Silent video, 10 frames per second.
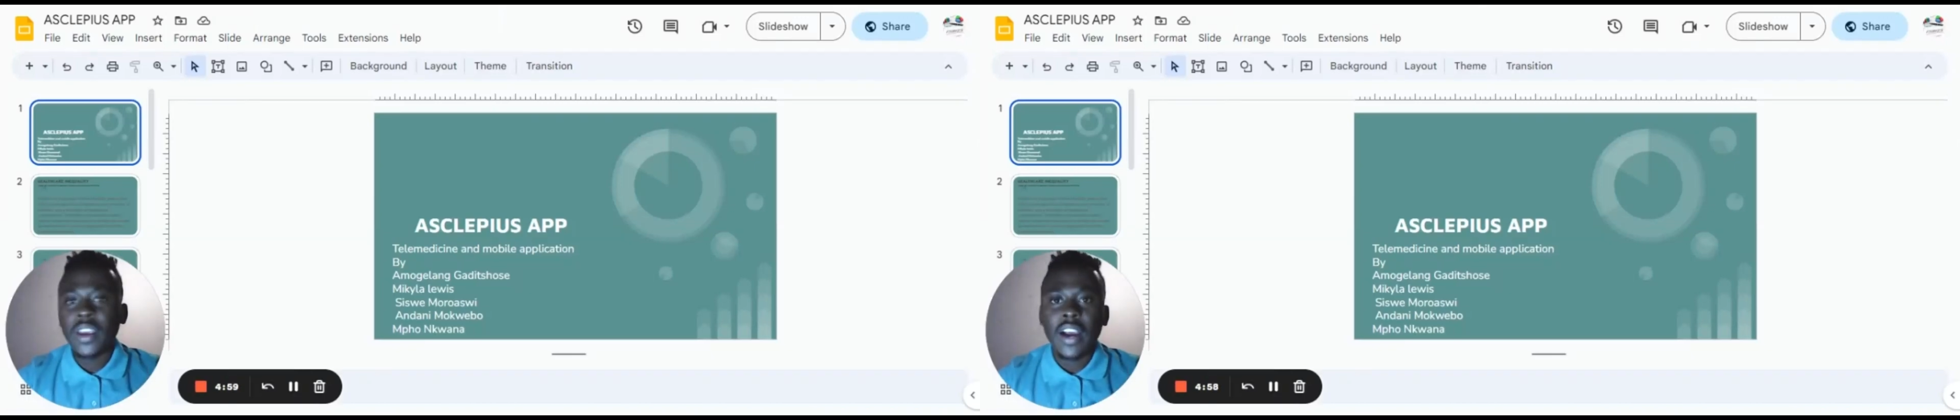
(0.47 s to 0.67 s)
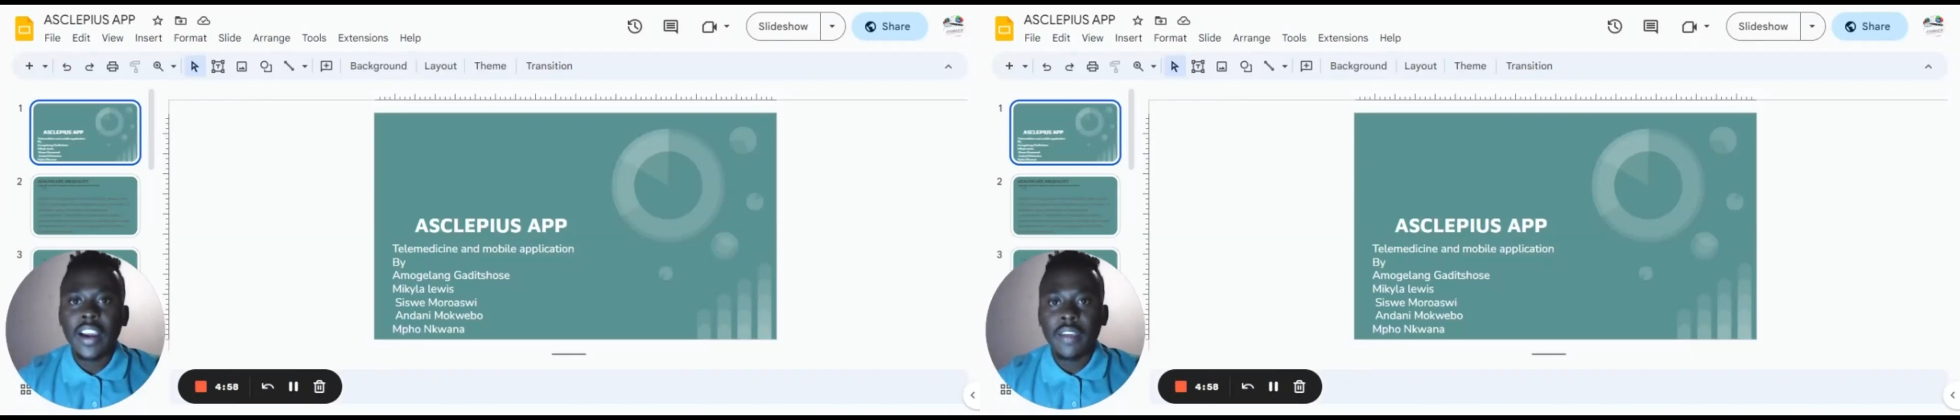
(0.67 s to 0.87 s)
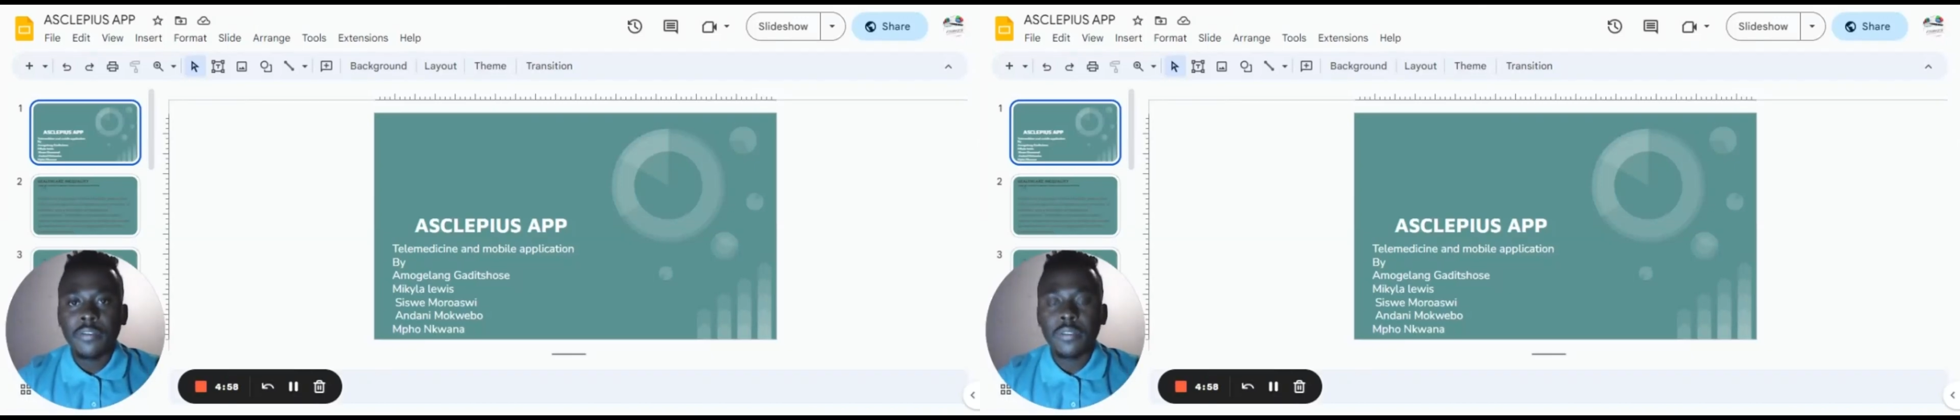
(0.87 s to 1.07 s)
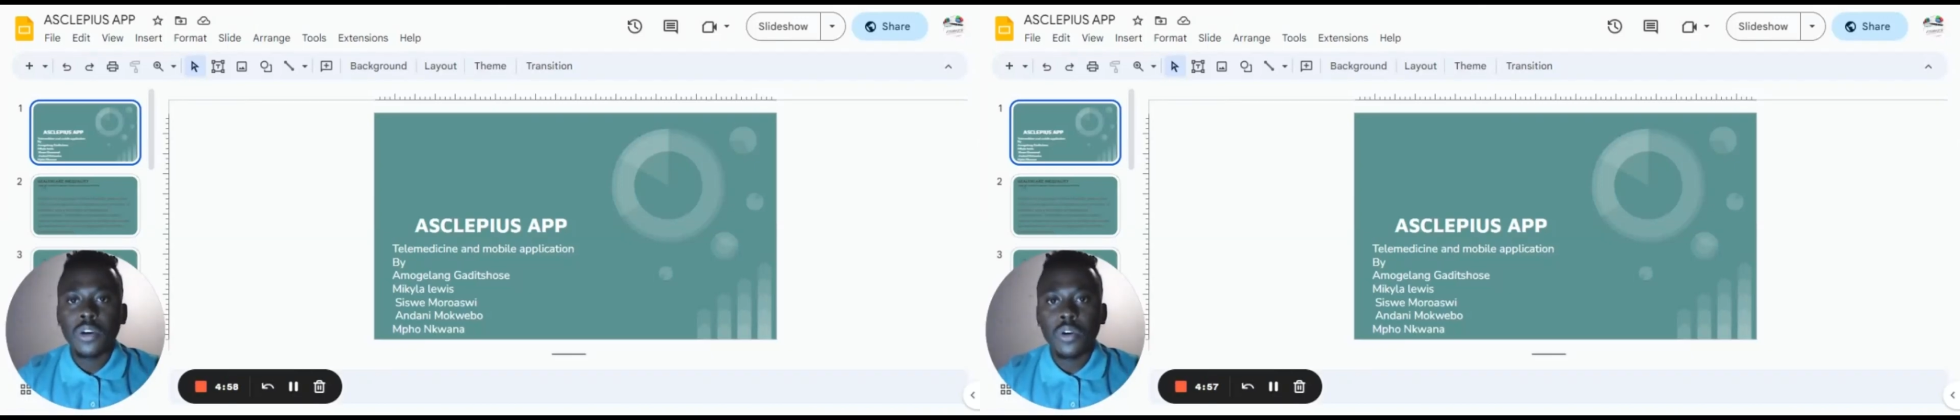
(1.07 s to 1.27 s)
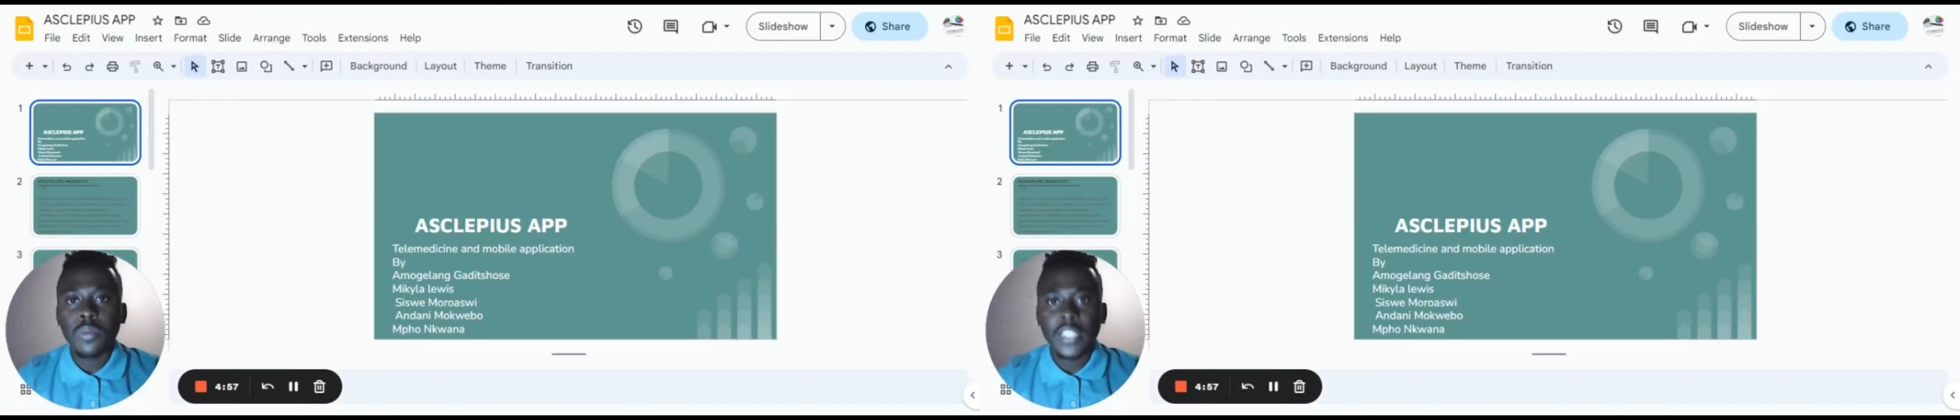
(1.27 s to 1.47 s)
I am from the
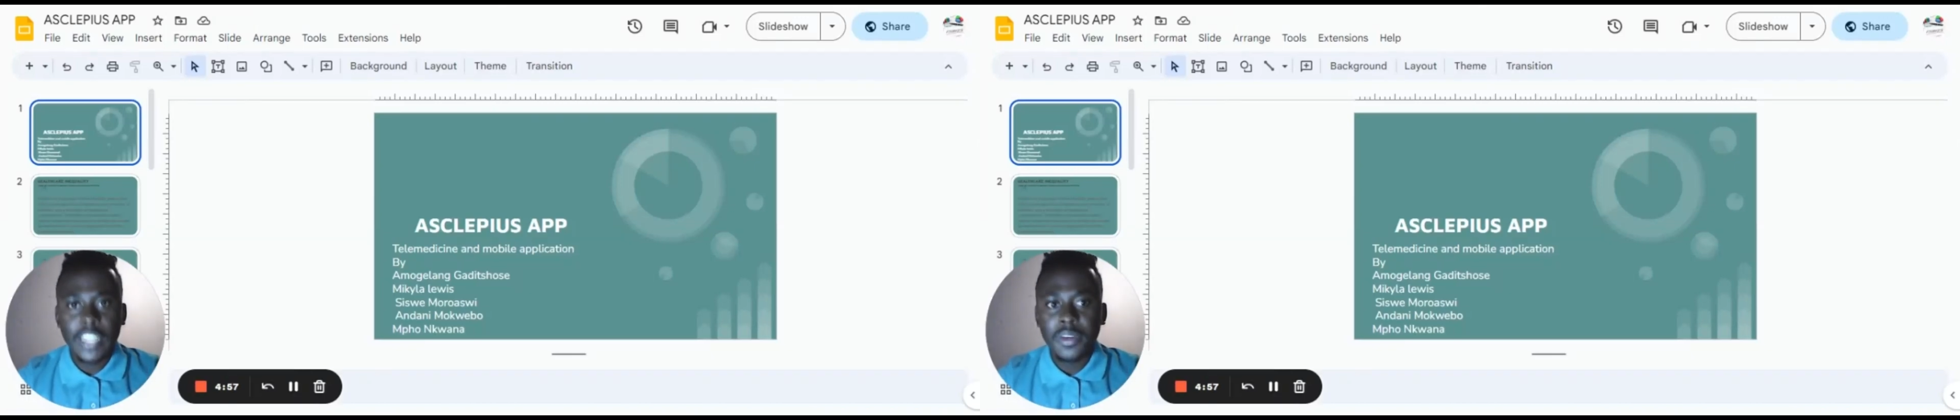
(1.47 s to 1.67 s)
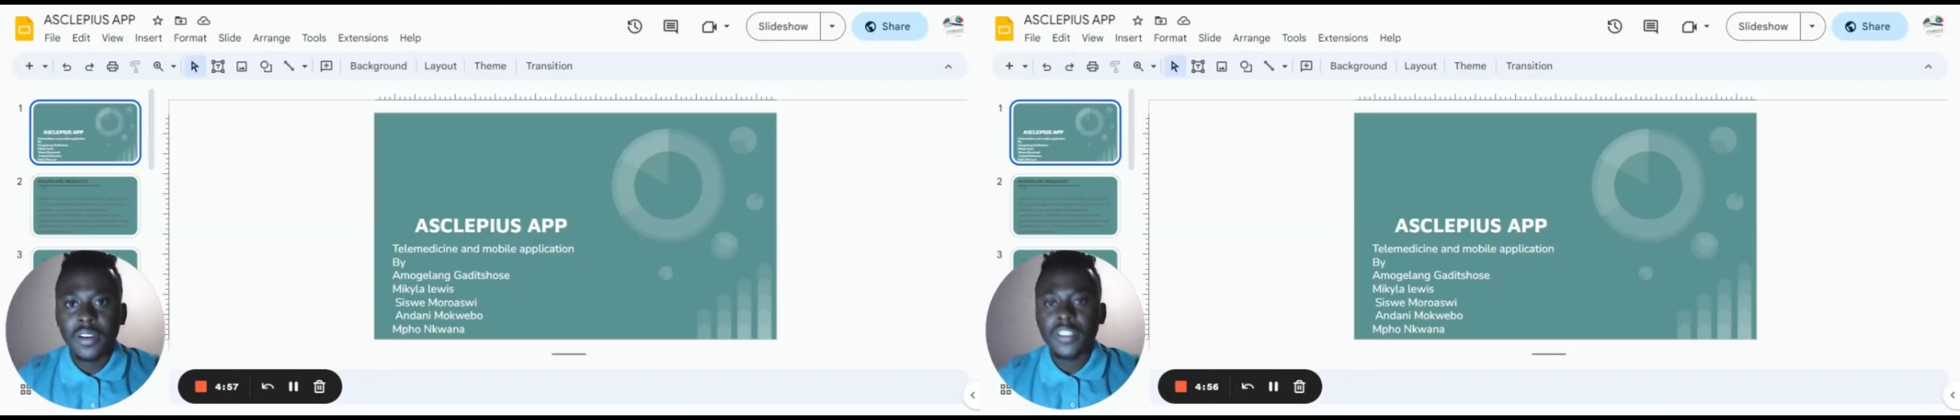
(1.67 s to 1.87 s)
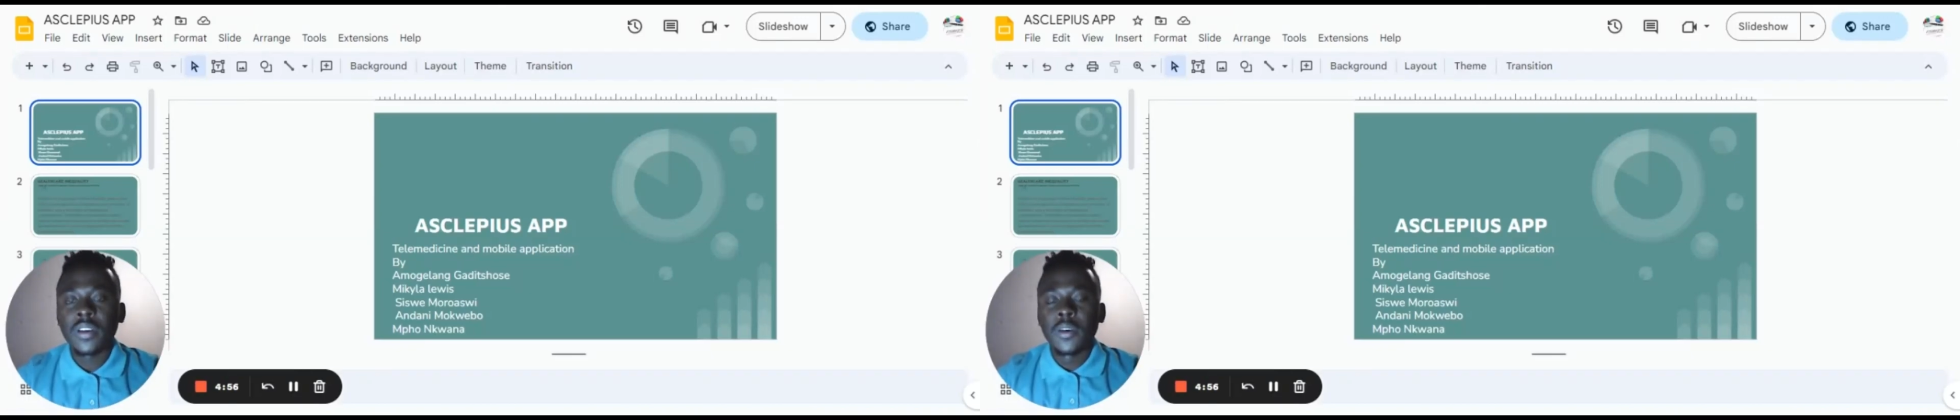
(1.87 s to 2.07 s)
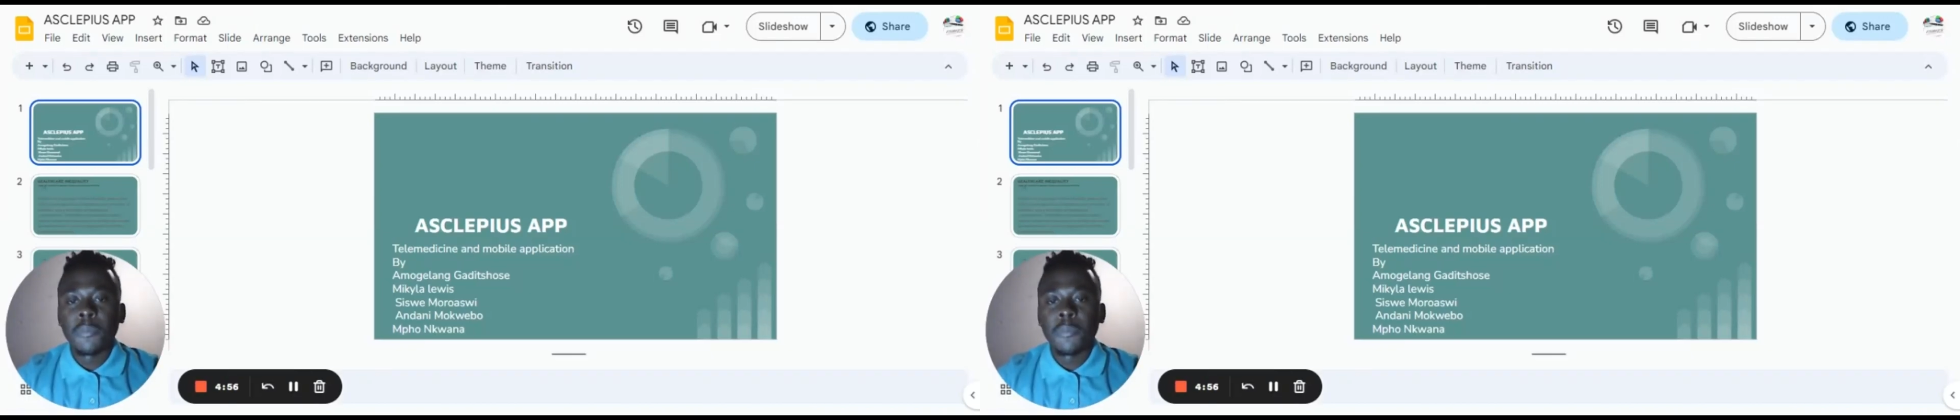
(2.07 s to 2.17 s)
group as Clipchamp.